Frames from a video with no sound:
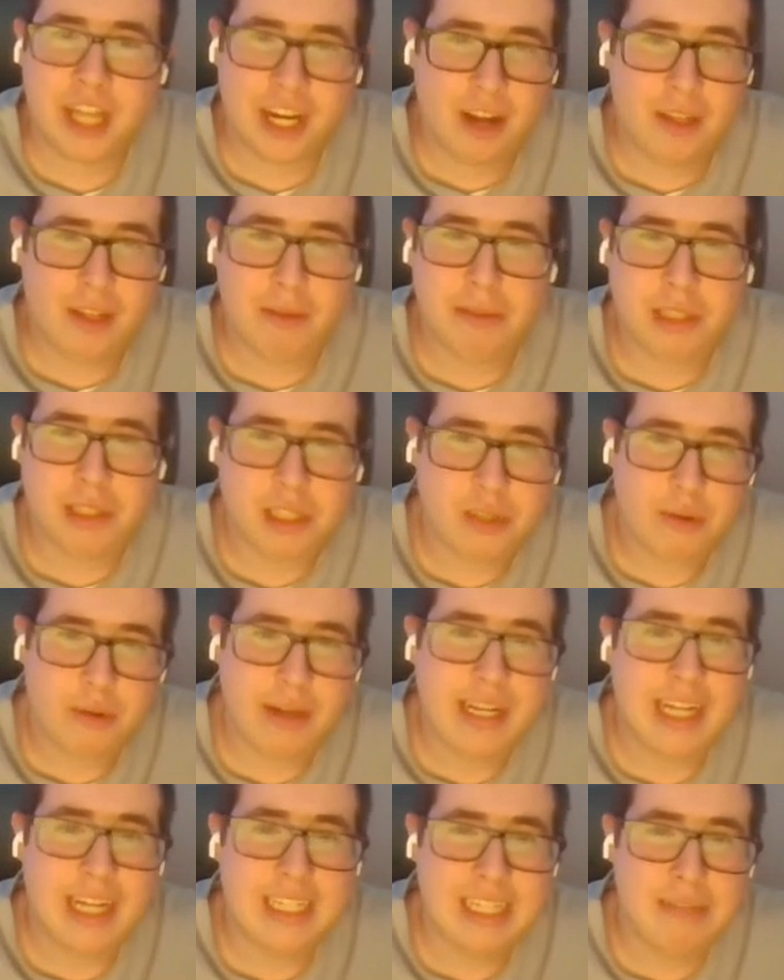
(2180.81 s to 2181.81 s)
I know that was the
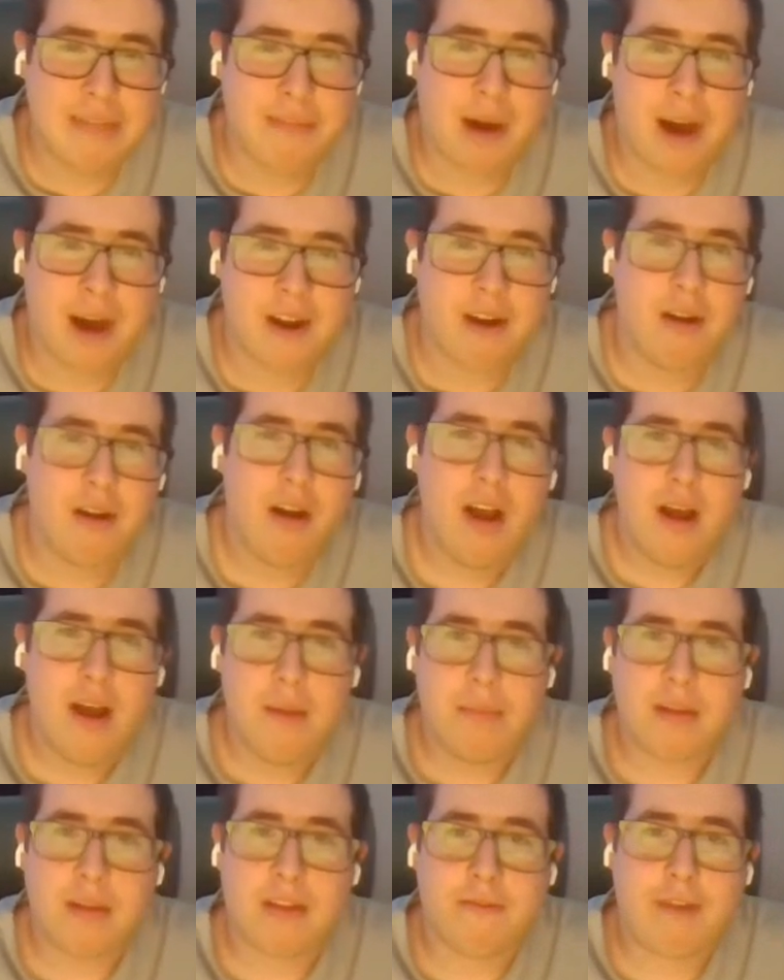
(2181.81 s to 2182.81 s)
2018 motto,
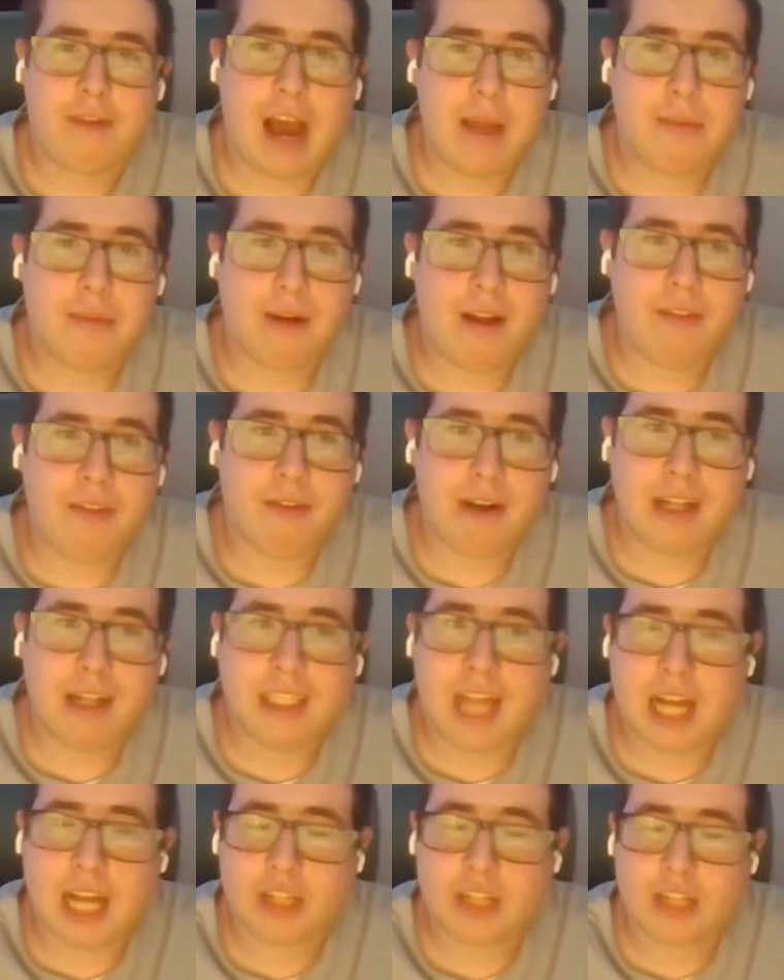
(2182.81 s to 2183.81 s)
but the vibe around the Red
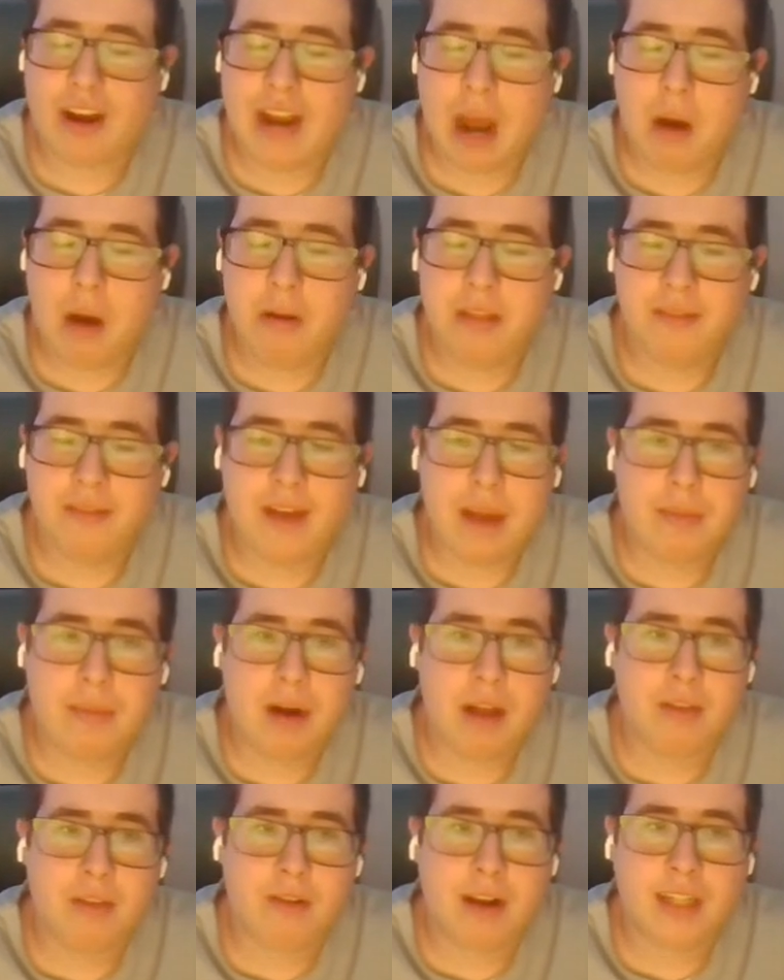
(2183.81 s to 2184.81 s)
Sox right now and the vibe
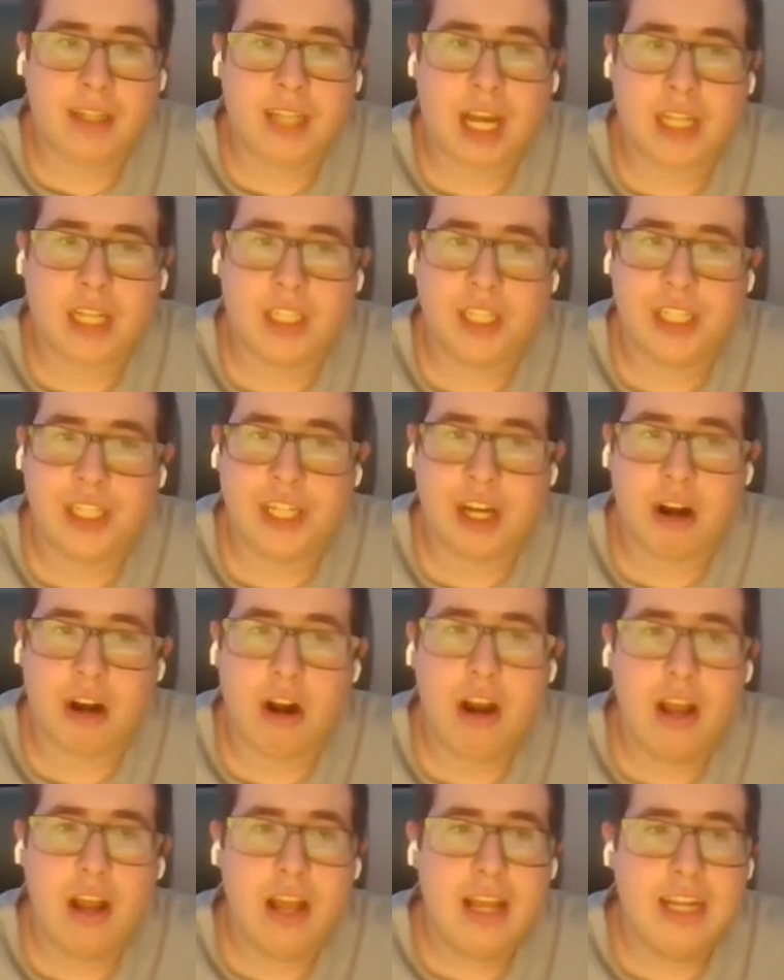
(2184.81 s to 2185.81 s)
around the Red Sox this
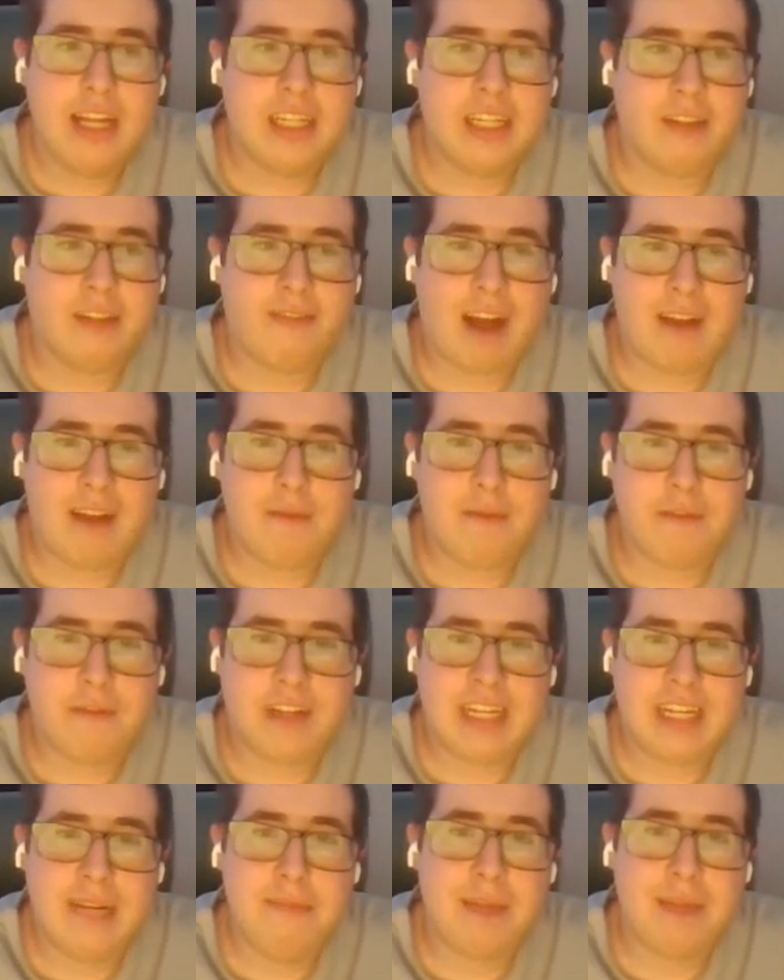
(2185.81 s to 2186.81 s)
year is the vibe of a
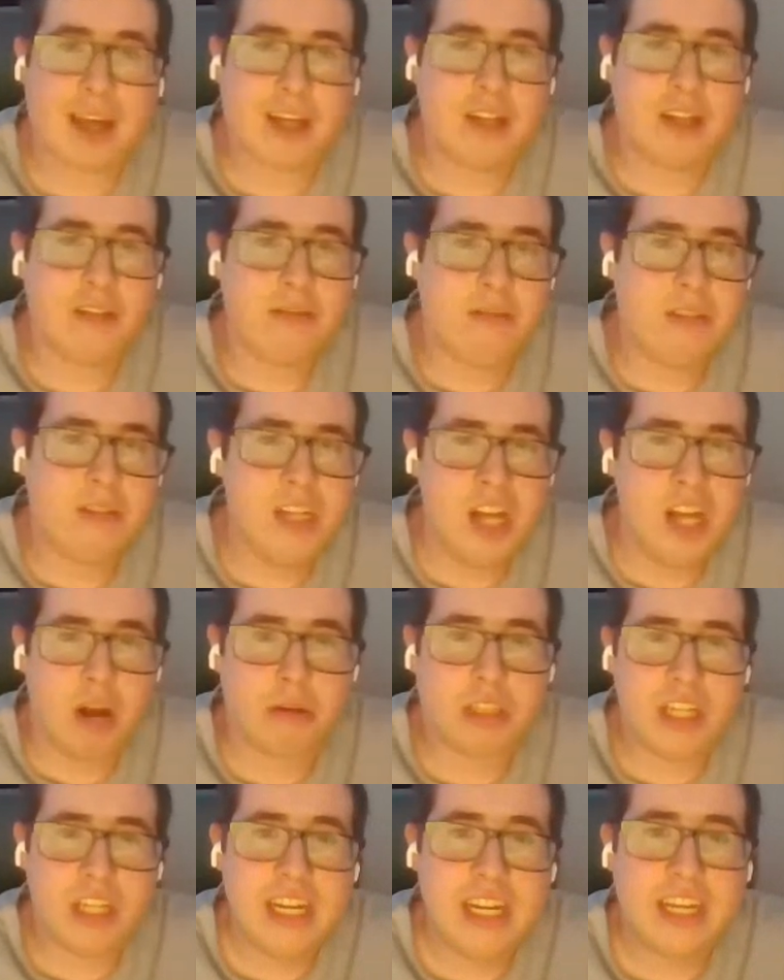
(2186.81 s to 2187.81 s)
team that could, you know,
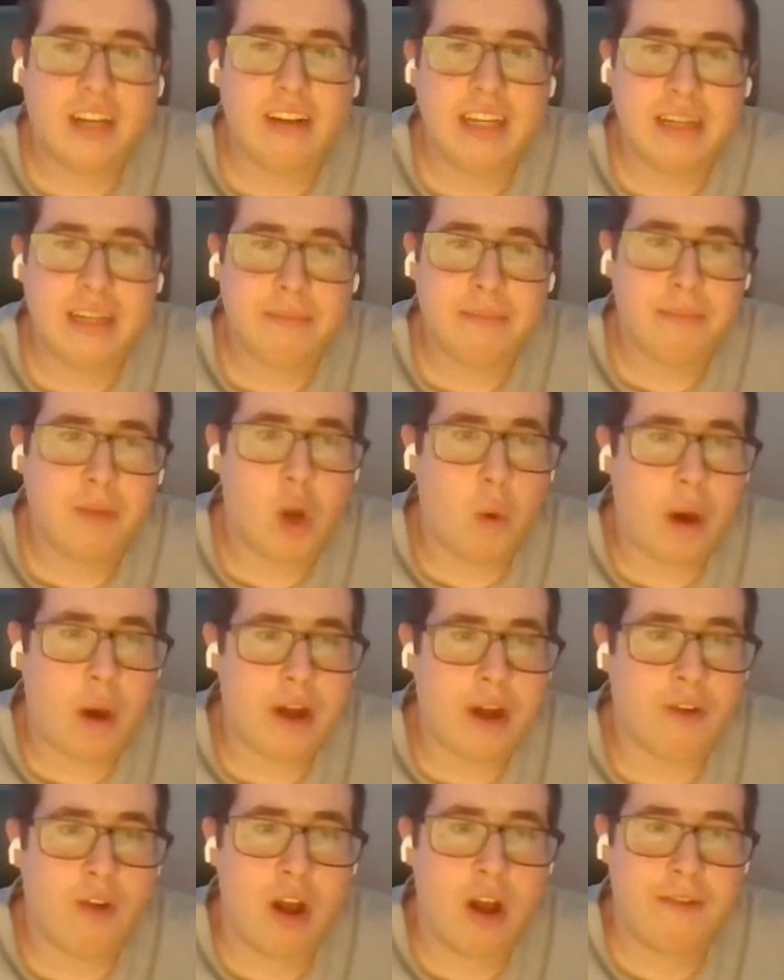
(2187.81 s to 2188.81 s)
sneakily go
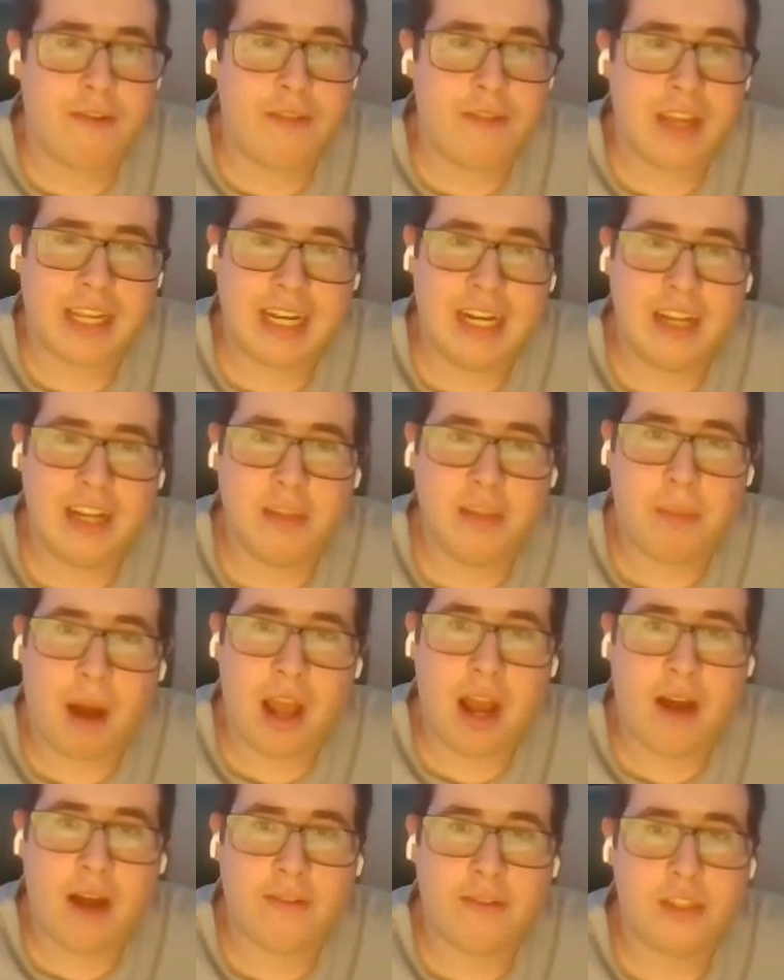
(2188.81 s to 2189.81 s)
on a run if they get into the
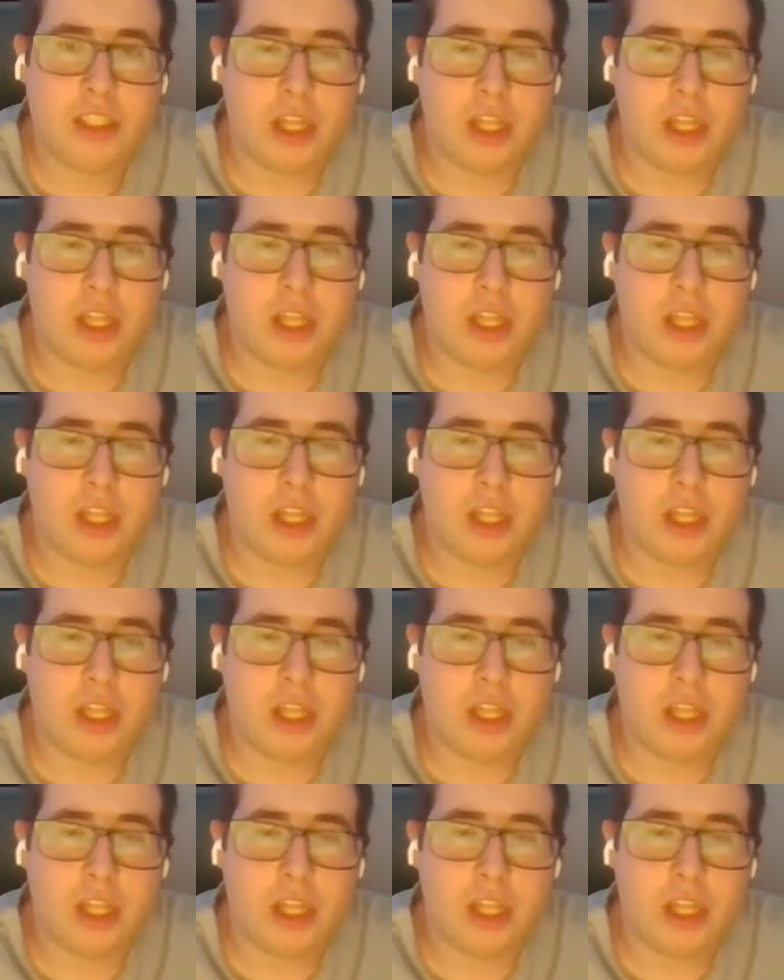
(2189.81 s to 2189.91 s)
playoffs.